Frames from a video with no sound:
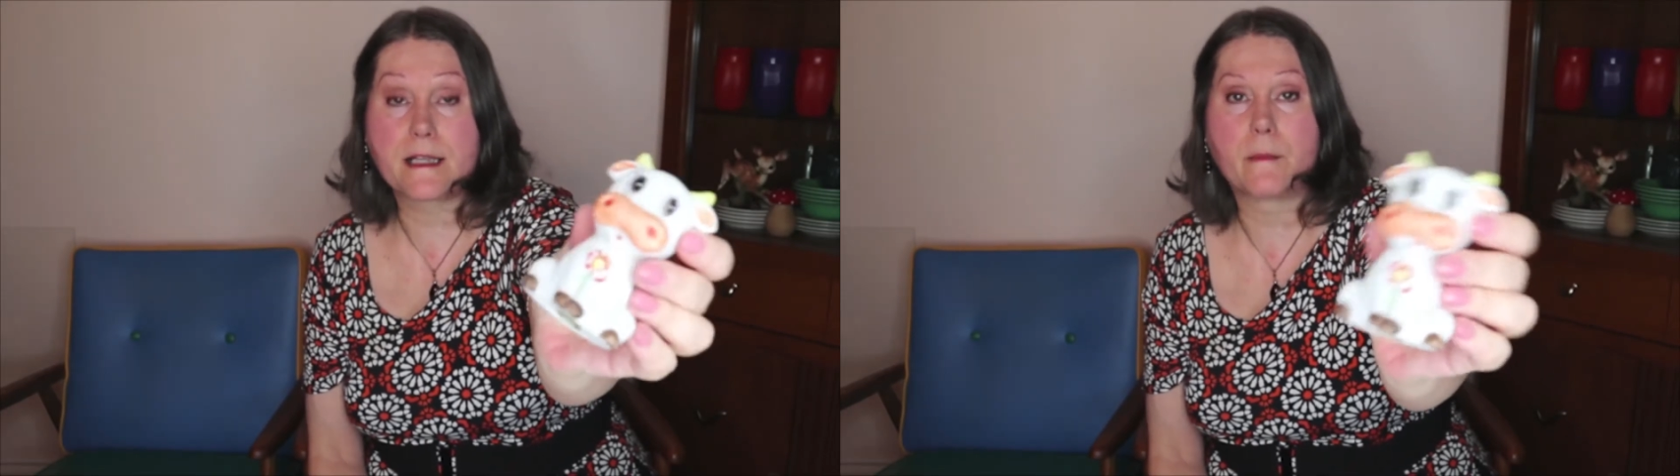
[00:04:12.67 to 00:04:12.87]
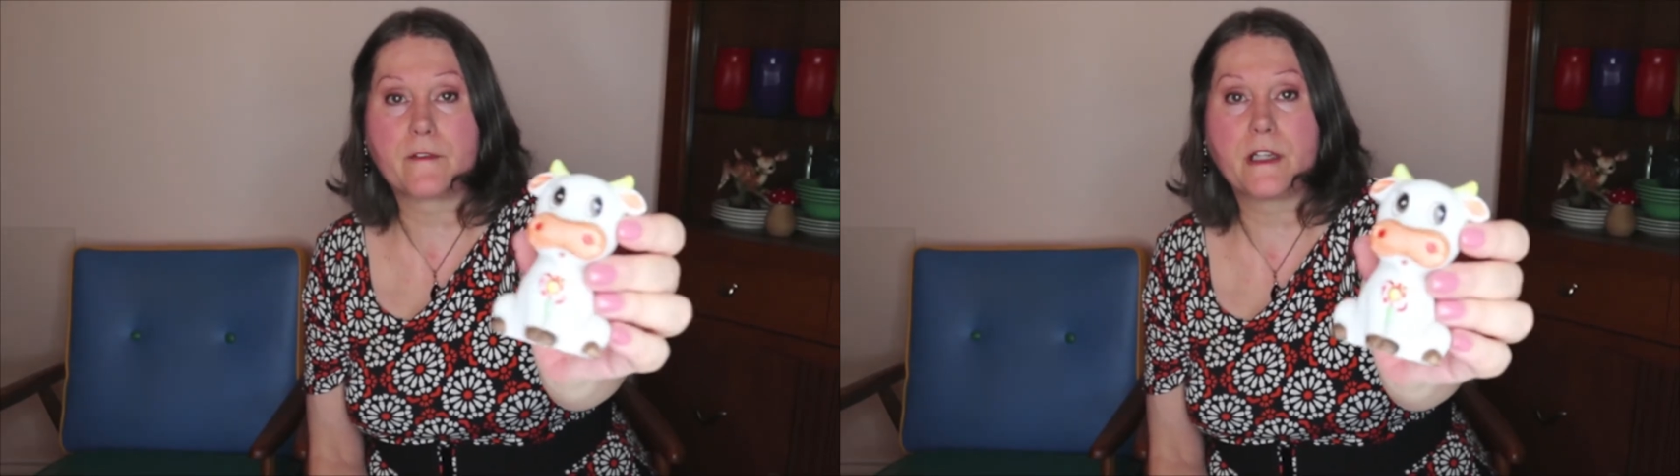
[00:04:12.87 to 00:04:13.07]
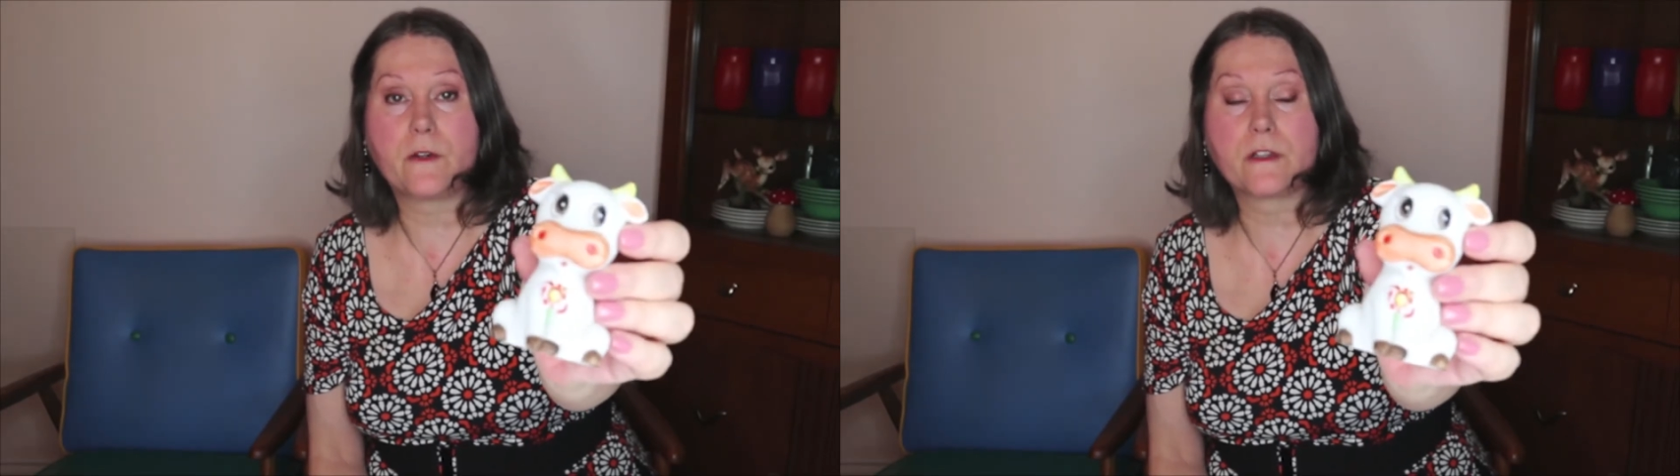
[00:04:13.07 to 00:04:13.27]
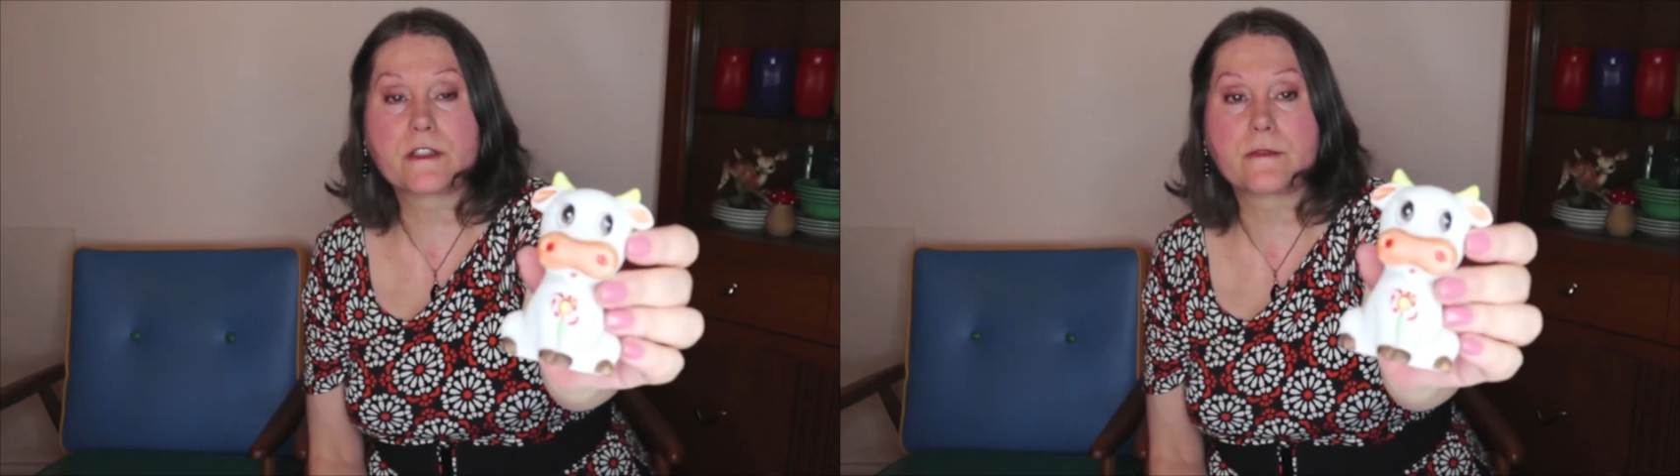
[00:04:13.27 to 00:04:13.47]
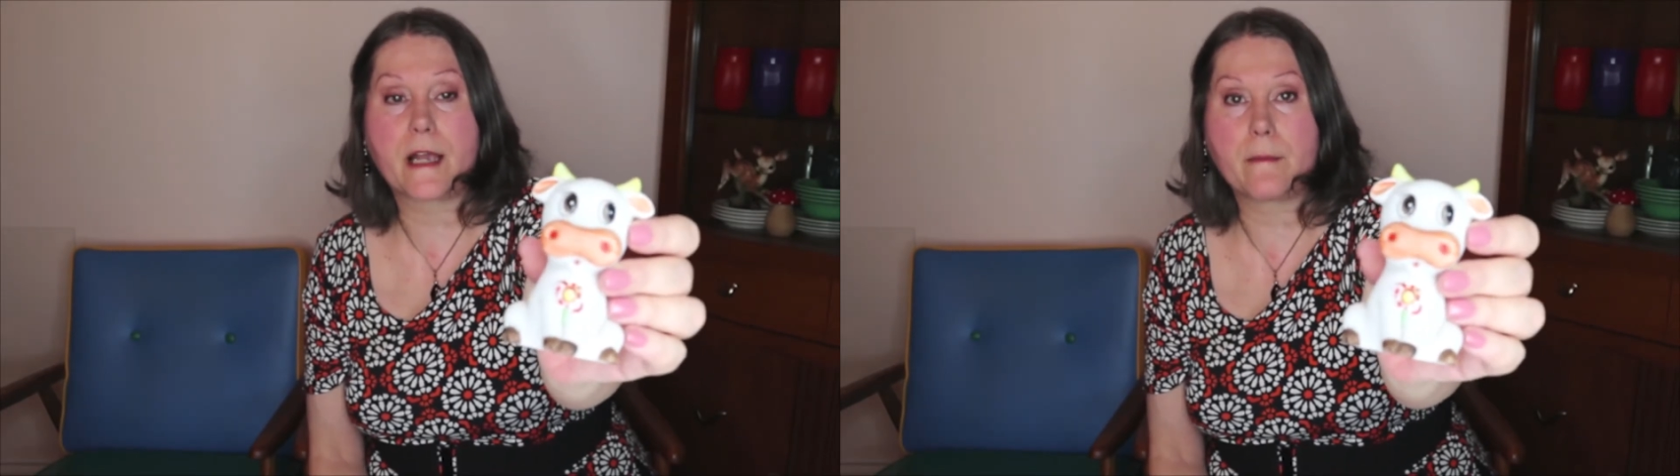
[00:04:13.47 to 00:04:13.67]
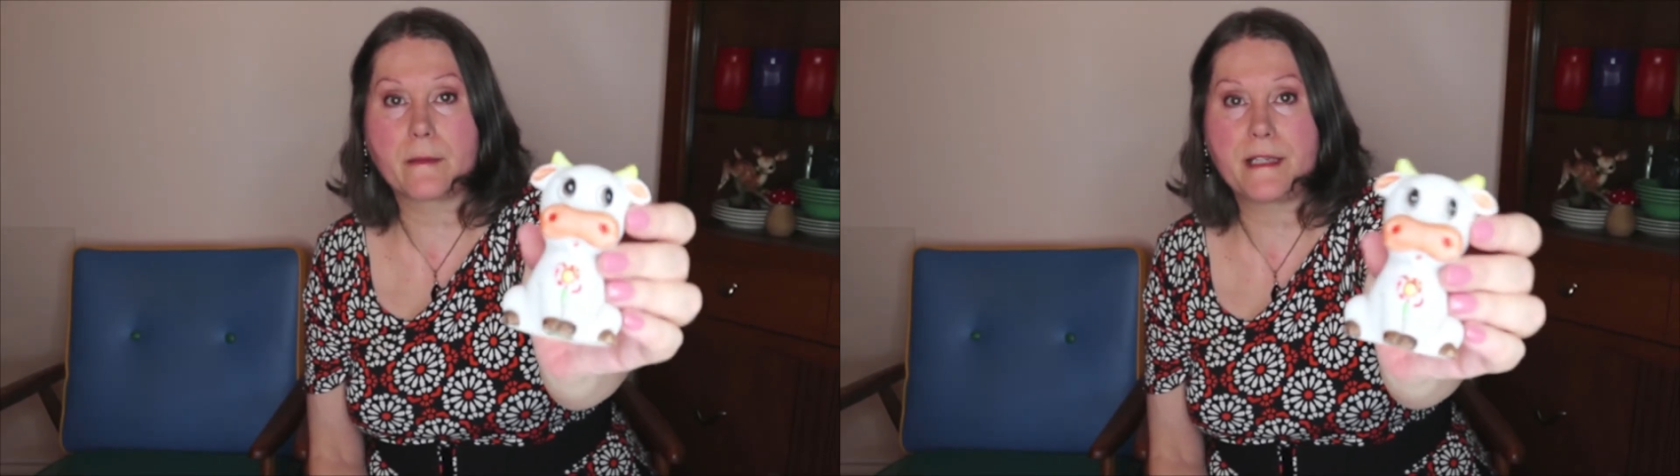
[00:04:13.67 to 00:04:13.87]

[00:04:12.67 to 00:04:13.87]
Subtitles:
Some of the old ceramic